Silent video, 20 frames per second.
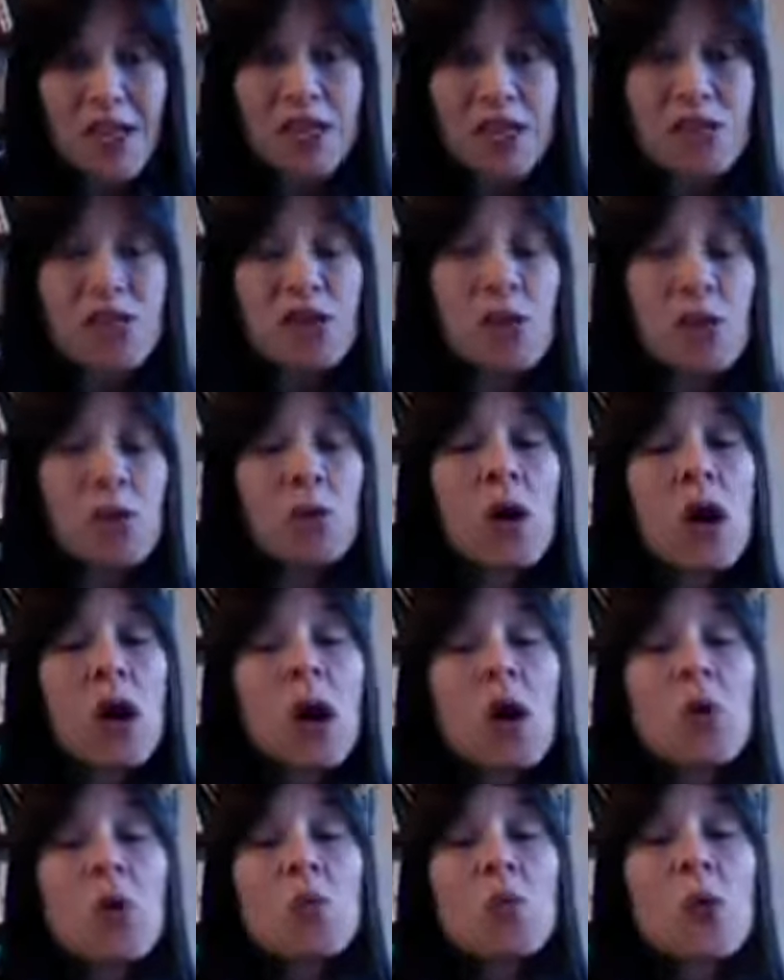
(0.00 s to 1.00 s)
So
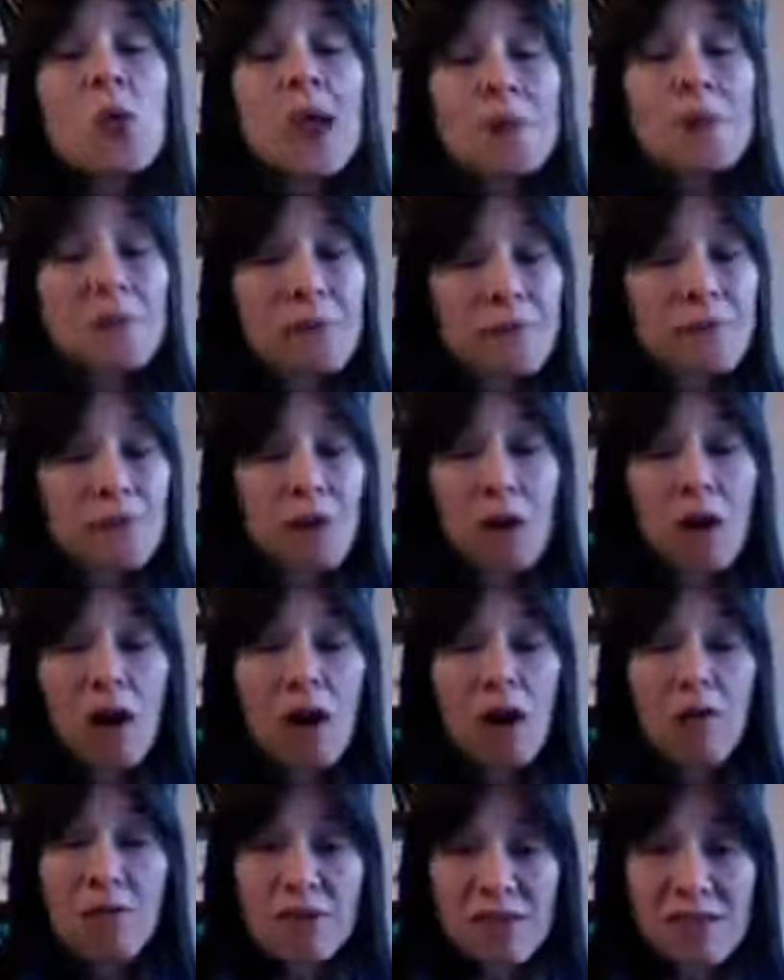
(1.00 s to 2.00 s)
right before
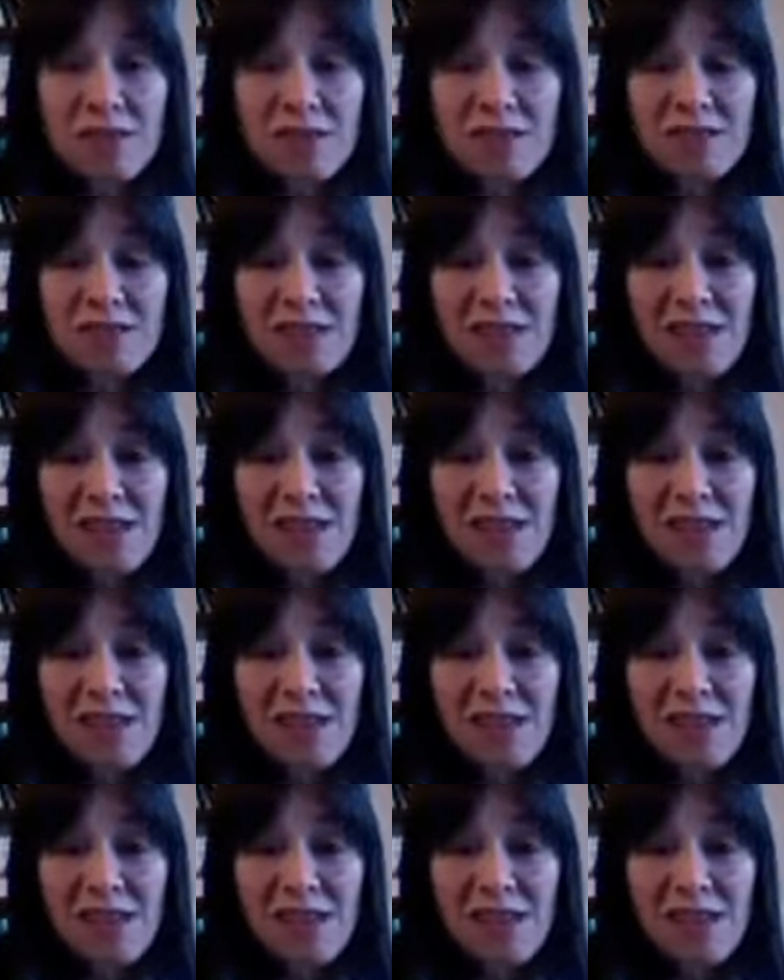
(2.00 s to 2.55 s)
harvest,